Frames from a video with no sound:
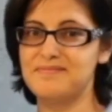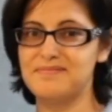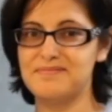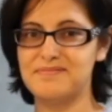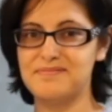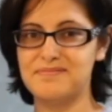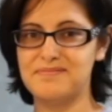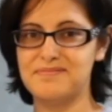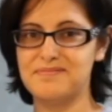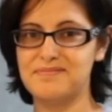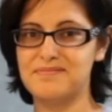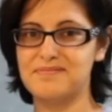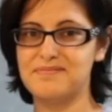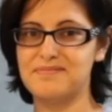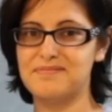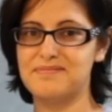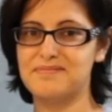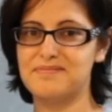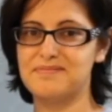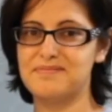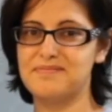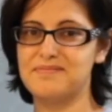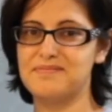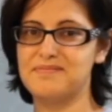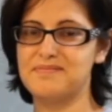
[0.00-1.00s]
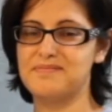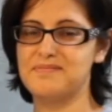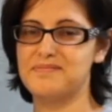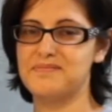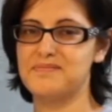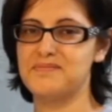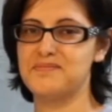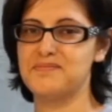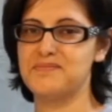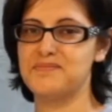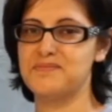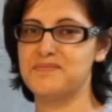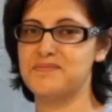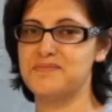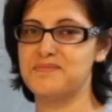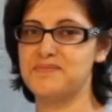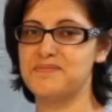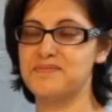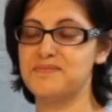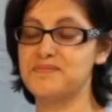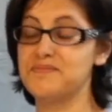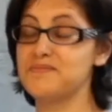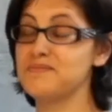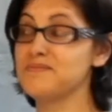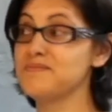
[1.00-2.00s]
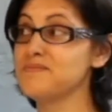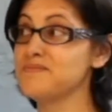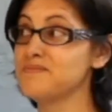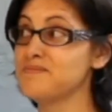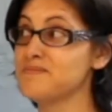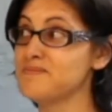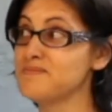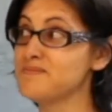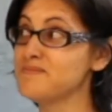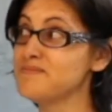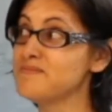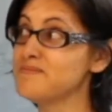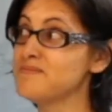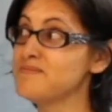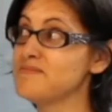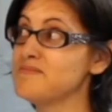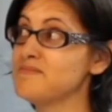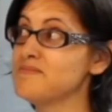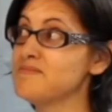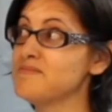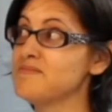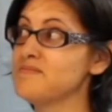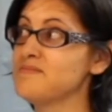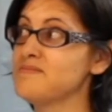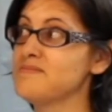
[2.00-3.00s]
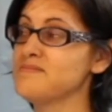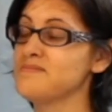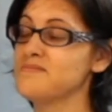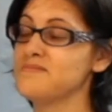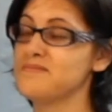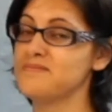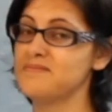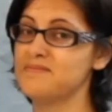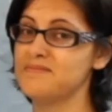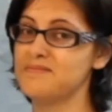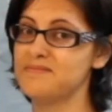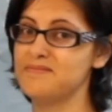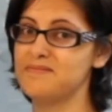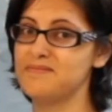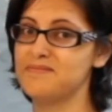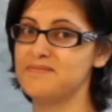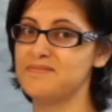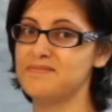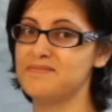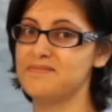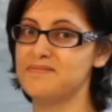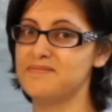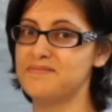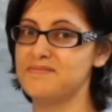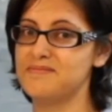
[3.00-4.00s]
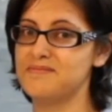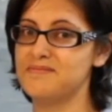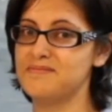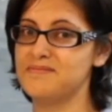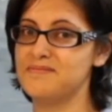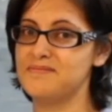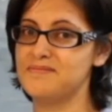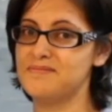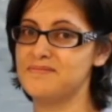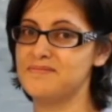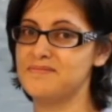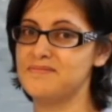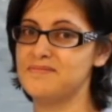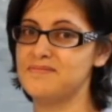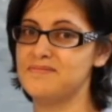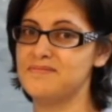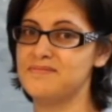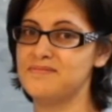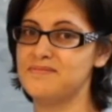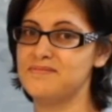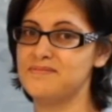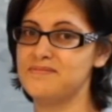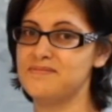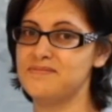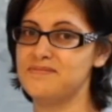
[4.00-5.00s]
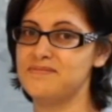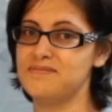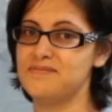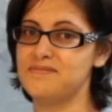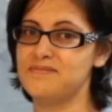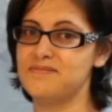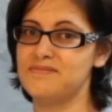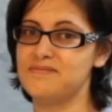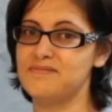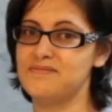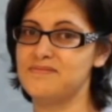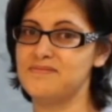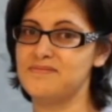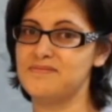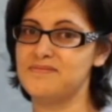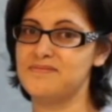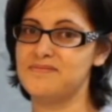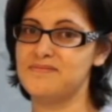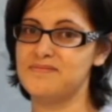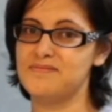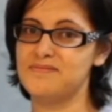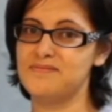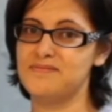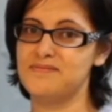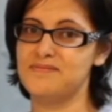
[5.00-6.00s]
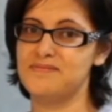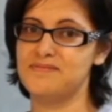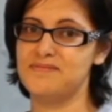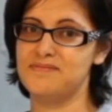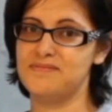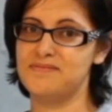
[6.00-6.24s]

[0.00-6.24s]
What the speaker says: (silent)